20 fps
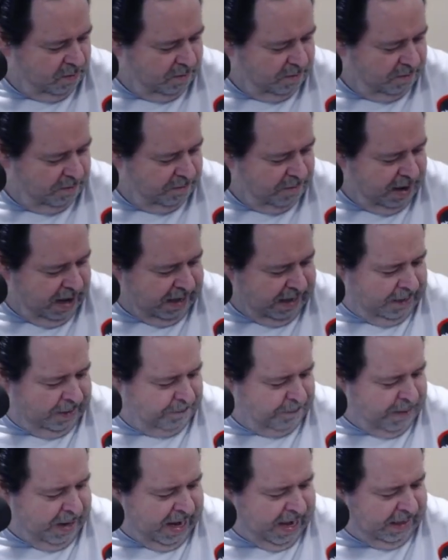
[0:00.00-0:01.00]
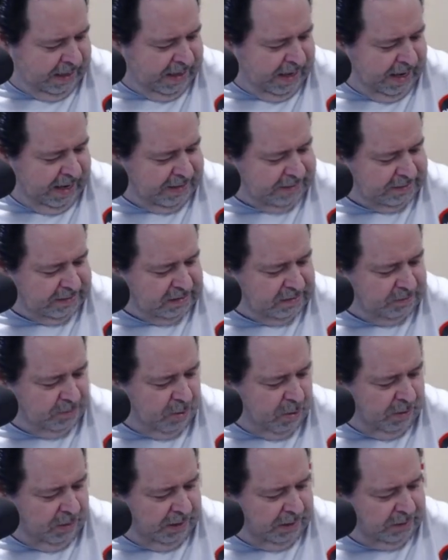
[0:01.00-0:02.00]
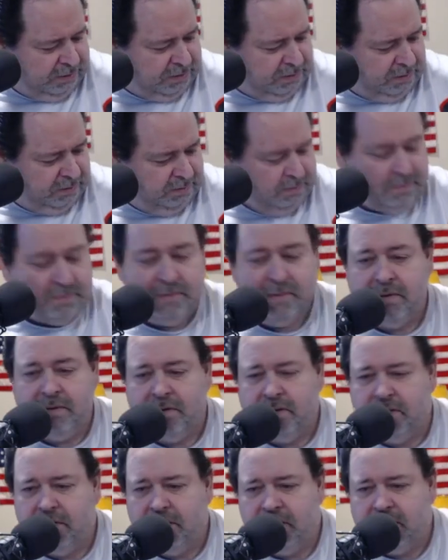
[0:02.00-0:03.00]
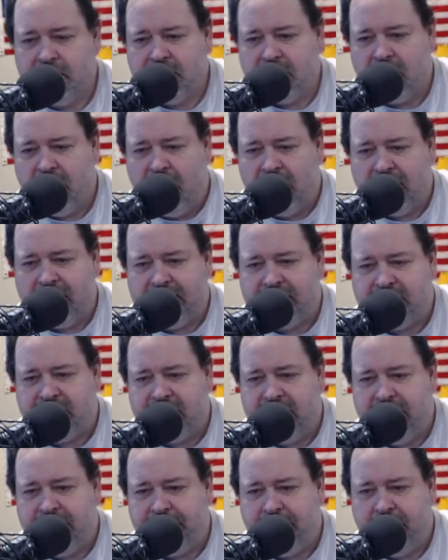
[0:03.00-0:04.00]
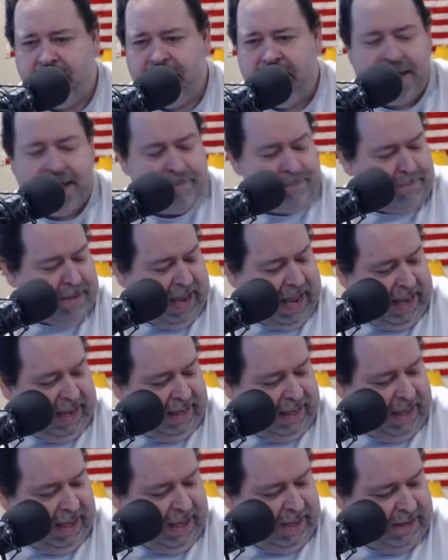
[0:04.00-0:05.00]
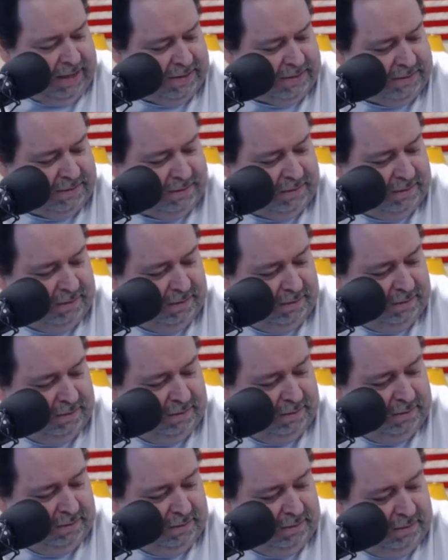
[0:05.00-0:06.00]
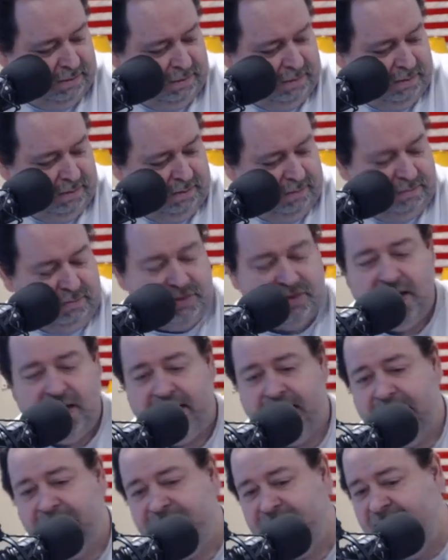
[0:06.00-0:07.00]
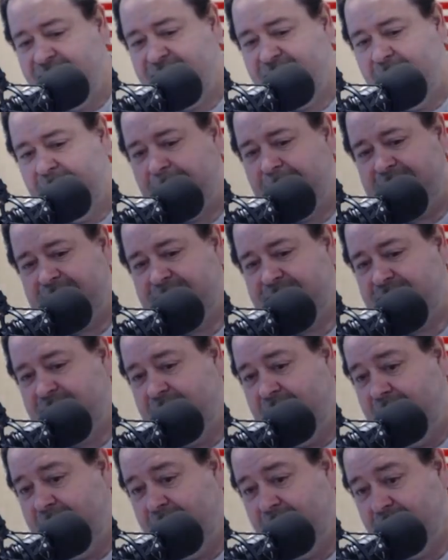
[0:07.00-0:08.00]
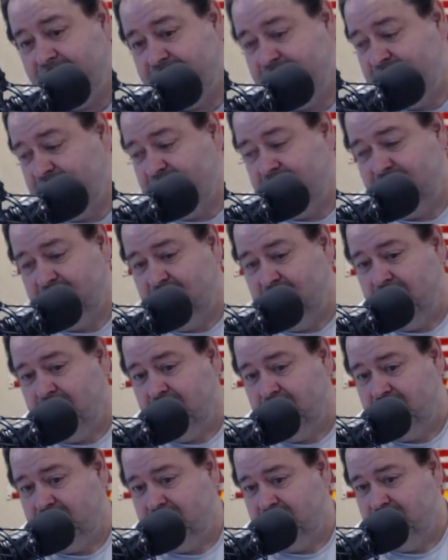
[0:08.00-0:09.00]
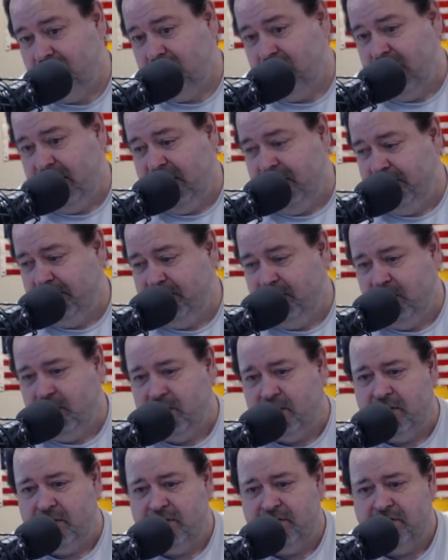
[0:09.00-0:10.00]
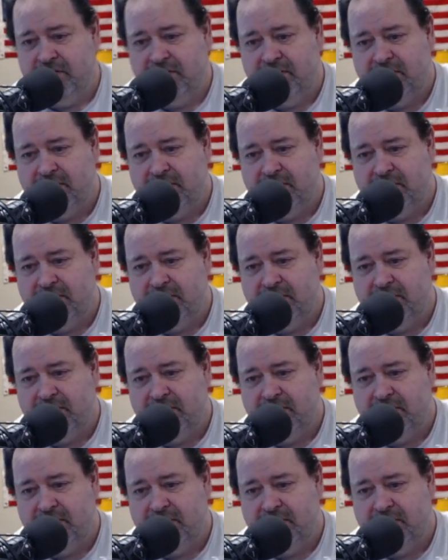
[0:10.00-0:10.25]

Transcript: Making pancakes this morning. Chocolate chip, you're making pancakes? Well, Shelly, I drive right past your house on the way up north.